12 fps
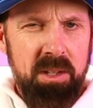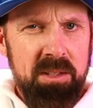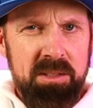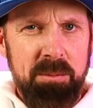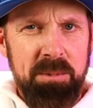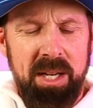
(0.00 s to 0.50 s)

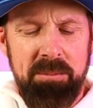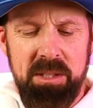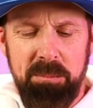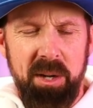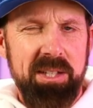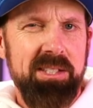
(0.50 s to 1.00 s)
sometimes
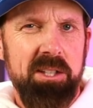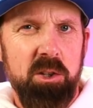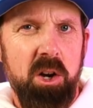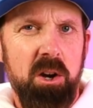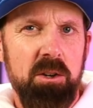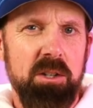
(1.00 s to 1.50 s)
the bun is a
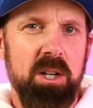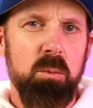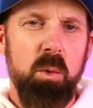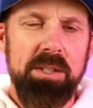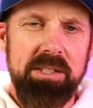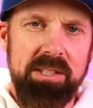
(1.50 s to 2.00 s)
little harder on
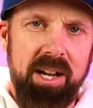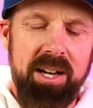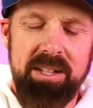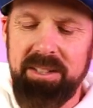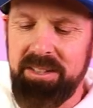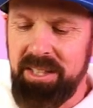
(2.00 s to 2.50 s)
one
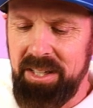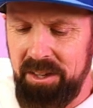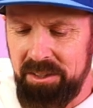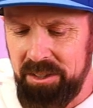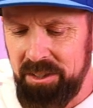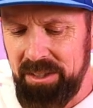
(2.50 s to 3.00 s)
side than the
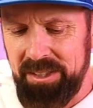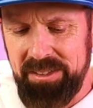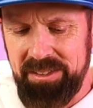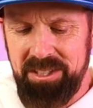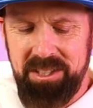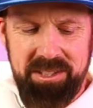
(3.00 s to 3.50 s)
other
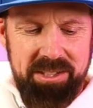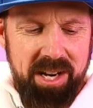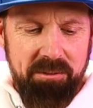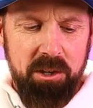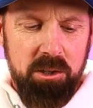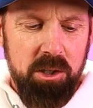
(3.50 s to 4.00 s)
and just
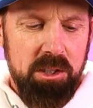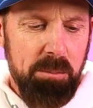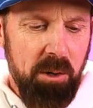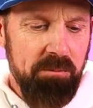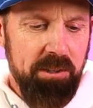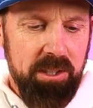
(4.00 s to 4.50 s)
never cooks
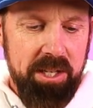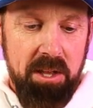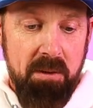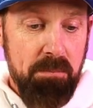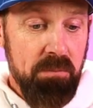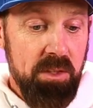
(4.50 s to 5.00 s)
perfectly.
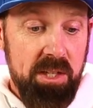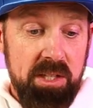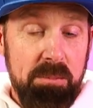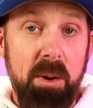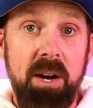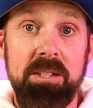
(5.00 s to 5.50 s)

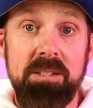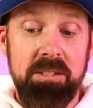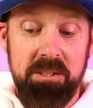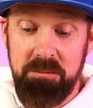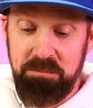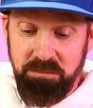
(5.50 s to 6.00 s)
These
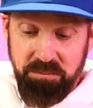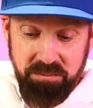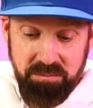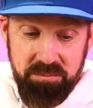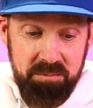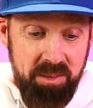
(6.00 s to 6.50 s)
buns,
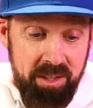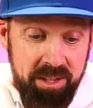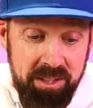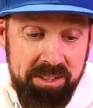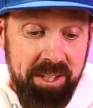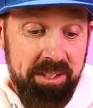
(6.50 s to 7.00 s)

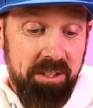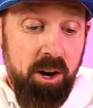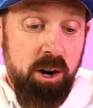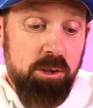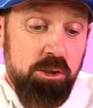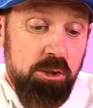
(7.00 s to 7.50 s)
like I said,
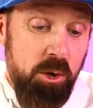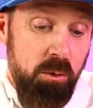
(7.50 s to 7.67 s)
are so